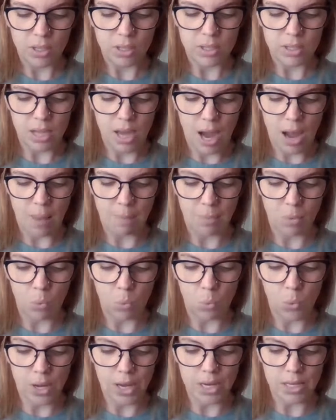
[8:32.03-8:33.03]
Yeah,
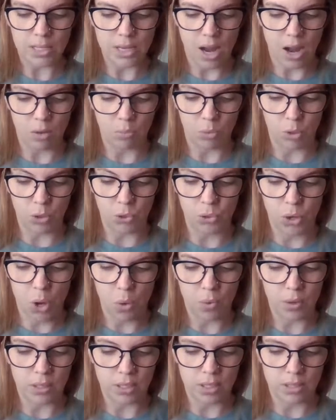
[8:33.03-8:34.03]
but way down where no
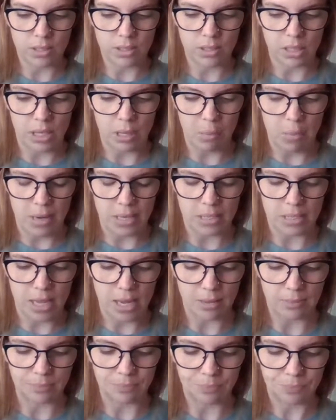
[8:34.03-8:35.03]
one can see him, I
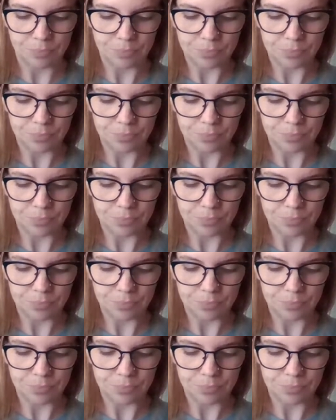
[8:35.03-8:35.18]
said.